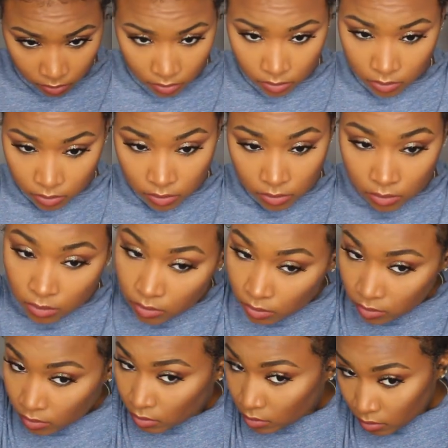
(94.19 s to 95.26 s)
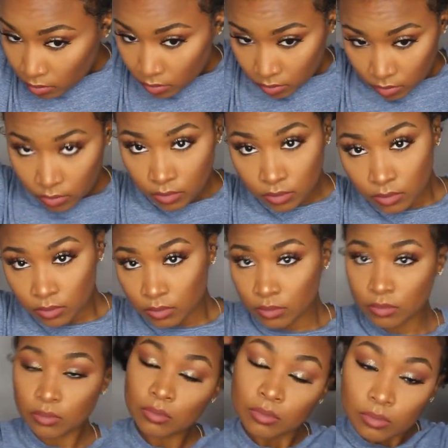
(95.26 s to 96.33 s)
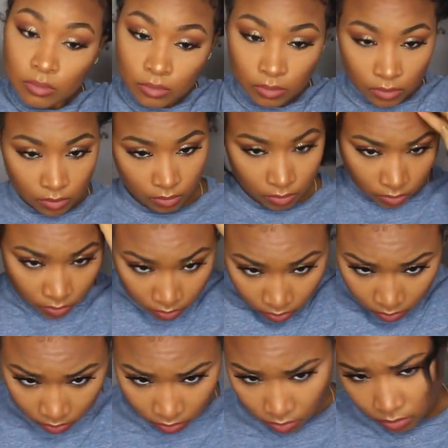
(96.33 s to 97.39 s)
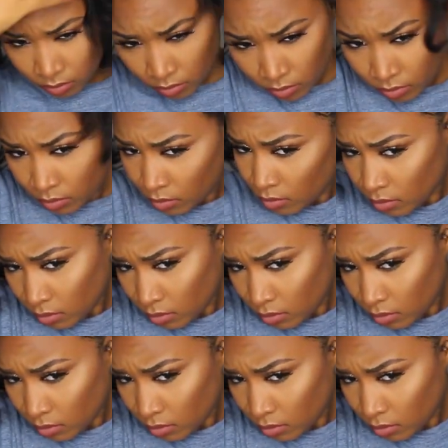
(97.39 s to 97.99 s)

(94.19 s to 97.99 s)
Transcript: So I'm just starting by taking my hair out of the messy bun that I